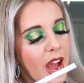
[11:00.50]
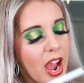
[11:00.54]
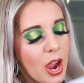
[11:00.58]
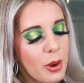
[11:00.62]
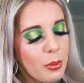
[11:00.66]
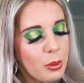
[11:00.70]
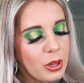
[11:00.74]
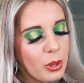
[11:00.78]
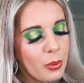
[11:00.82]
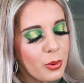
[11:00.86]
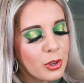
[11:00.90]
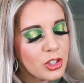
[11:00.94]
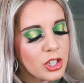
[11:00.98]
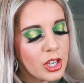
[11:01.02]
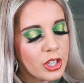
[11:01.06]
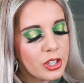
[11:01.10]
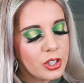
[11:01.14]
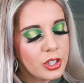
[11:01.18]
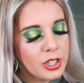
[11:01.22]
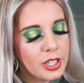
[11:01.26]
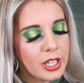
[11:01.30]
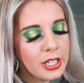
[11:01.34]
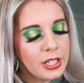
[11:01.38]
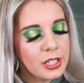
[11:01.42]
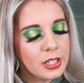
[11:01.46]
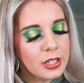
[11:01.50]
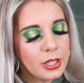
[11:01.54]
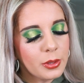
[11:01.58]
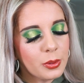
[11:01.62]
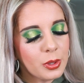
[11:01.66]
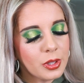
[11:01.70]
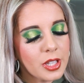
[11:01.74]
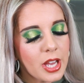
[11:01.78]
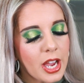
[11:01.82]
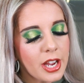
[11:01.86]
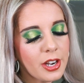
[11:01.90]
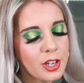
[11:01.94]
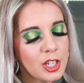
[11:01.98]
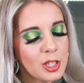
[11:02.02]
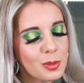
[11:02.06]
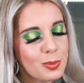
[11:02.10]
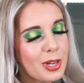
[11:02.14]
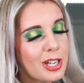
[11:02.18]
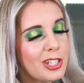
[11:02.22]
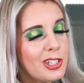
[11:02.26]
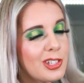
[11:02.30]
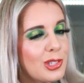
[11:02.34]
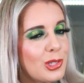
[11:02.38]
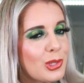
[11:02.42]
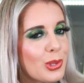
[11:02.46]
I really wish I could get into liquid liners,
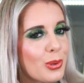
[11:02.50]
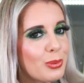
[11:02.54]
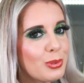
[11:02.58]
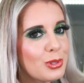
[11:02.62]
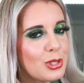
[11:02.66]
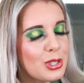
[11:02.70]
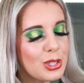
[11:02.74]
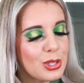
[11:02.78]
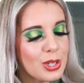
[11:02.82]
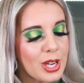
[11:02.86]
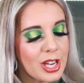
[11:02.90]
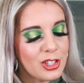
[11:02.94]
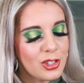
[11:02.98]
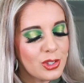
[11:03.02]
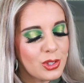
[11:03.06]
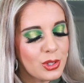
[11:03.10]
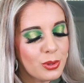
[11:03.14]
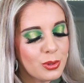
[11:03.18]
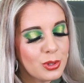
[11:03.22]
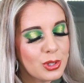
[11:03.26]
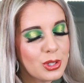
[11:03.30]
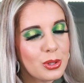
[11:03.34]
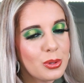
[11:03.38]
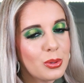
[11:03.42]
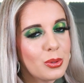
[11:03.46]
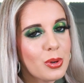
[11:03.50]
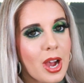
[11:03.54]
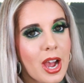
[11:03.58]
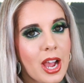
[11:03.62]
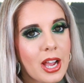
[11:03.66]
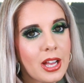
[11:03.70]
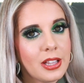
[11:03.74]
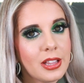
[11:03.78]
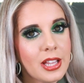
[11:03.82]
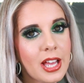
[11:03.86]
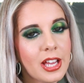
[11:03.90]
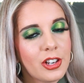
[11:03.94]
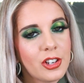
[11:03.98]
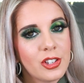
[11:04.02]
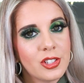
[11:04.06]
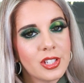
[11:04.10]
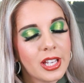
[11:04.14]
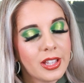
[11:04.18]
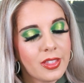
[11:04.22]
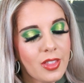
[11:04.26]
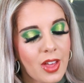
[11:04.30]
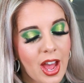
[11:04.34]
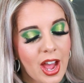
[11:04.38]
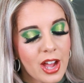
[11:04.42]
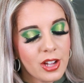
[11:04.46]
but I just don't do eyeliners
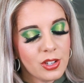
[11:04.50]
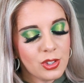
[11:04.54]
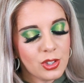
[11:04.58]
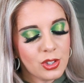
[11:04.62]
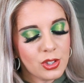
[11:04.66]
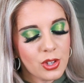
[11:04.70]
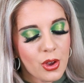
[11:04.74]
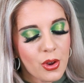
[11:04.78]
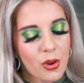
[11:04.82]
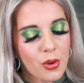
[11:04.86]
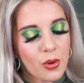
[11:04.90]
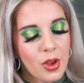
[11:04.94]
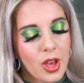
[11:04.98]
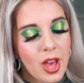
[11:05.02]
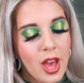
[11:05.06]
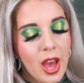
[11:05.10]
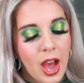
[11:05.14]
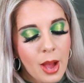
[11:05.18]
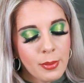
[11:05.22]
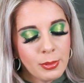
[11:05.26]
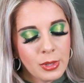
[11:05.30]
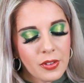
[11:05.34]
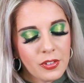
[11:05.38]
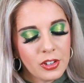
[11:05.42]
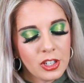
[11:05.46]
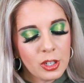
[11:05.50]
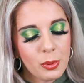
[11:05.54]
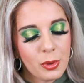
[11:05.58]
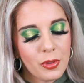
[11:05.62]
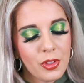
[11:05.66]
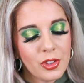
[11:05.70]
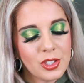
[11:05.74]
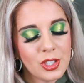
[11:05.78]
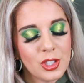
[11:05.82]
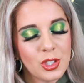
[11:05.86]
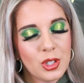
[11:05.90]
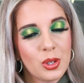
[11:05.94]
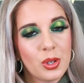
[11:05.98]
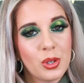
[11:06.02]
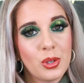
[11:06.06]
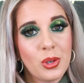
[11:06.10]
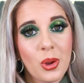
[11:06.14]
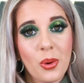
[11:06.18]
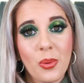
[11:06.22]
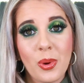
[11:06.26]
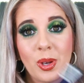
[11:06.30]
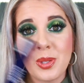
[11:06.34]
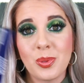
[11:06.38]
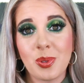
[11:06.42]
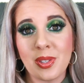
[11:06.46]
like that. So I'm definitely going to put this into a
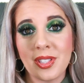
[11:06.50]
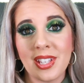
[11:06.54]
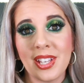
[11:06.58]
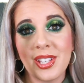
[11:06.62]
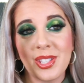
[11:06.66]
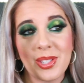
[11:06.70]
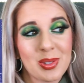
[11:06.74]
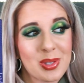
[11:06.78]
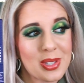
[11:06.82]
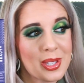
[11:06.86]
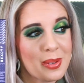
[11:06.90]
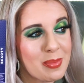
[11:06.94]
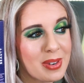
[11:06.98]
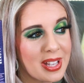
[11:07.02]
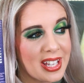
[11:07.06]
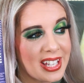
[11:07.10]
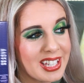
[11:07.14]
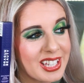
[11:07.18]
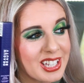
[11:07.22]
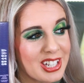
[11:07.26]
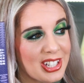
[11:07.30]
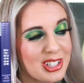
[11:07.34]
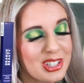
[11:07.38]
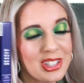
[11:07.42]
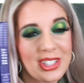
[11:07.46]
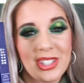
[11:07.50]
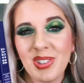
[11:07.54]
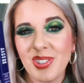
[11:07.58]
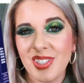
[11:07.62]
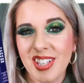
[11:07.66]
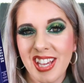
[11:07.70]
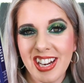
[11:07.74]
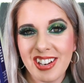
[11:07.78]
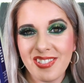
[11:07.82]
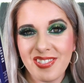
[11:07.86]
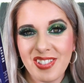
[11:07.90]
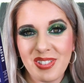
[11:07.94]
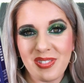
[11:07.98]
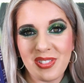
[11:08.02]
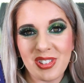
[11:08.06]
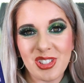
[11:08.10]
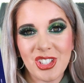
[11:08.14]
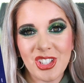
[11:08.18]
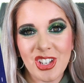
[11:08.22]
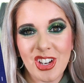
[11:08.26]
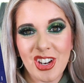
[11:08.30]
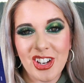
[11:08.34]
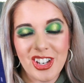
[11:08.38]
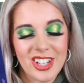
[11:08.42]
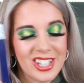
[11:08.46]
No Waste Wednesday so somebody can get a good use out of it for
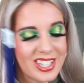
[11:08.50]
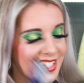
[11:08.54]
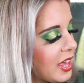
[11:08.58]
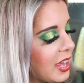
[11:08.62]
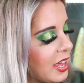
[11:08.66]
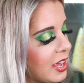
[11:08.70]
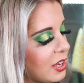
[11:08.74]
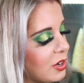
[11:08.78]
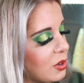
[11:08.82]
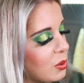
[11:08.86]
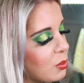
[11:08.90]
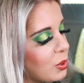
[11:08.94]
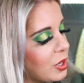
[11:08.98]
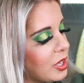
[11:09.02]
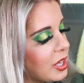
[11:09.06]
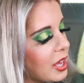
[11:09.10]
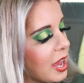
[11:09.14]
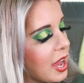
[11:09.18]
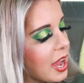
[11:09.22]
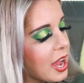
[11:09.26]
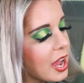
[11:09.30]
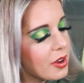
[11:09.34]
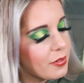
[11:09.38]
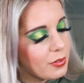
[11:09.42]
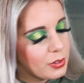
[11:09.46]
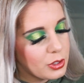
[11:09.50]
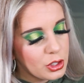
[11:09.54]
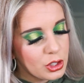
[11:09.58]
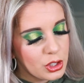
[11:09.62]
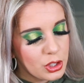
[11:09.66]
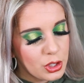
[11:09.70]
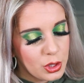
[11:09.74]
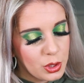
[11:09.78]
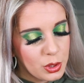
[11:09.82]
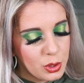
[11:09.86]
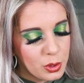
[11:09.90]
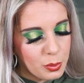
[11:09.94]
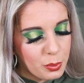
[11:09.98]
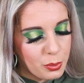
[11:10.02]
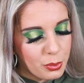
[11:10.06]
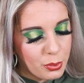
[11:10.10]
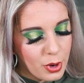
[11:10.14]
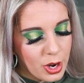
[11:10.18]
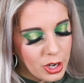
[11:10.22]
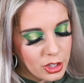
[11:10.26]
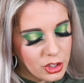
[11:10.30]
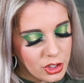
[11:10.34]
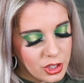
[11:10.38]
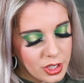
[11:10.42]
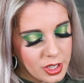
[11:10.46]
sure. Then we have two
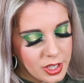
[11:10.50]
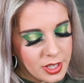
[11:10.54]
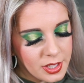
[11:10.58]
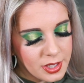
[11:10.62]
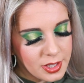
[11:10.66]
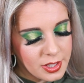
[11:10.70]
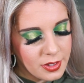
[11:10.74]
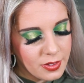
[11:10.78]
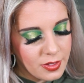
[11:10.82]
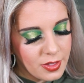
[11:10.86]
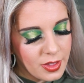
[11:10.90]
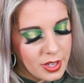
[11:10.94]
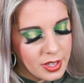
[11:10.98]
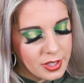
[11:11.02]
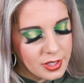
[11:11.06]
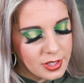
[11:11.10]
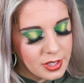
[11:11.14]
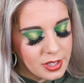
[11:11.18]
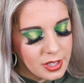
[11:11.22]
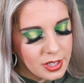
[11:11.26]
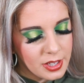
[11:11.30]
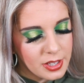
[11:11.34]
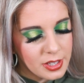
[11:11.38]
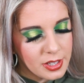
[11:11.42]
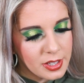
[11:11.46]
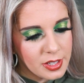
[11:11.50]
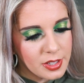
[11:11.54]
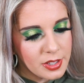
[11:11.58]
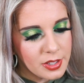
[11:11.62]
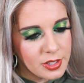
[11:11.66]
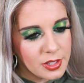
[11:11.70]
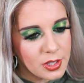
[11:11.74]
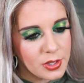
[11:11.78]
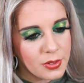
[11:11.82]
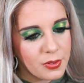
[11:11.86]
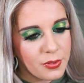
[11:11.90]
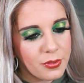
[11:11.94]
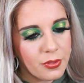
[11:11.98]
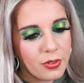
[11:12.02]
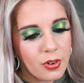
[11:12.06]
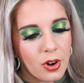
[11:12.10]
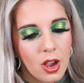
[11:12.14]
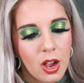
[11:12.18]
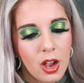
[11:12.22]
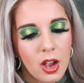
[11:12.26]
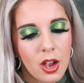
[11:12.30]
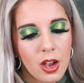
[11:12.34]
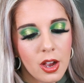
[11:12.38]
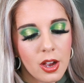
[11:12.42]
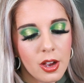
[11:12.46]
brushes. This is
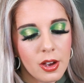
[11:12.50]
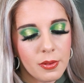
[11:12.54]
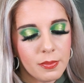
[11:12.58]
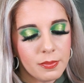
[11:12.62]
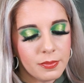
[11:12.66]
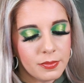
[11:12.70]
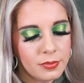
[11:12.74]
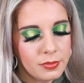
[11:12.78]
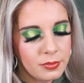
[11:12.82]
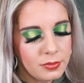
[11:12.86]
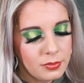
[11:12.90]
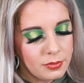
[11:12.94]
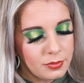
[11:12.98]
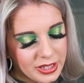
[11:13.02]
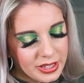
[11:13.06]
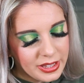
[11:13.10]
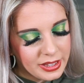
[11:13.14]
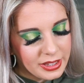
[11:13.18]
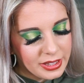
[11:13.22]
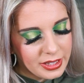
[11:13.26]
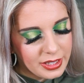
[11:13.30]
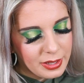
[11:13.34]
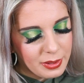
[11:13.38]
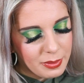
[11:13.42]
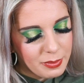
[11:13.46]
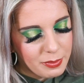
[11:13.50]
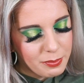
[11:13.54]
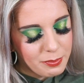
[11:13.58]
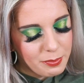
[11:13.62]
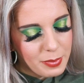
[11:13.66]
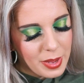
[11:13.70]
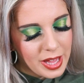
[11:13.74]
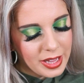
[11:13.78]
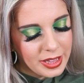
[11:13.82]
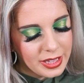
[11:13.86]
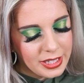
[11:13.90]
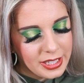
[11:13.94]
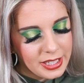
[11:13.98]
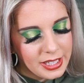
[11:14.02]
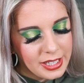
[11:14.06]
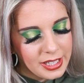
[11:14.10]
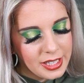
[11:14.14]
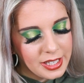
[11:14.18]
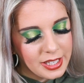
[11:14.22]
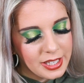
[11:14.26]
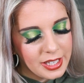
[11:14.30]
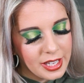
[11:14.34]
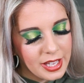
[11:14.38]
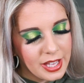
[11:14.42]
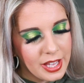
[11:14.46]
from...
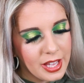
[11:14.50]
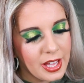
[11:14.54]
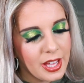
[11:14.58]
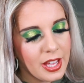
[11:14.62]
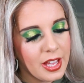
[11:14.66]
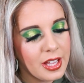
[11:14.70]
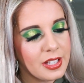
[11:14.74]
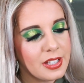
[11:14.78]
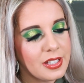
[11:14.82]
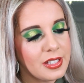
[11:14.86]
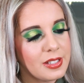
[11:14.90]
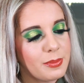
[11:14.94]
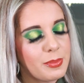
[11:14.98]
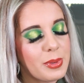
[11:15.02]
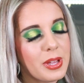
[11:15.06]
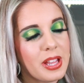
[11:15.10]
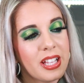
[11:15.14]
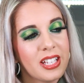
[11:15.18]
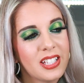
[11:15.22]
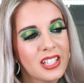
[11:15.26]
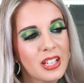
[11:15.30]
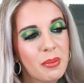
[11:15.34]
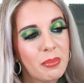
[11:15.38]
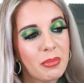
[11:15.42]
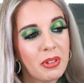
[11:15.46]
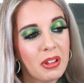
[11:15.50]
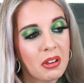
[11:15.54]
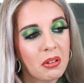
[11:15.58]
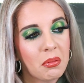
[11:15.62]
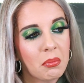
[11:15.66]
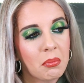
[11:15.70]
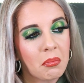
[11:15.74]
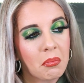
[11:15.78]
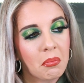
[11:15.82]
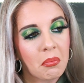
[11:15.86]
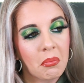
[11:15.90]
Belly something?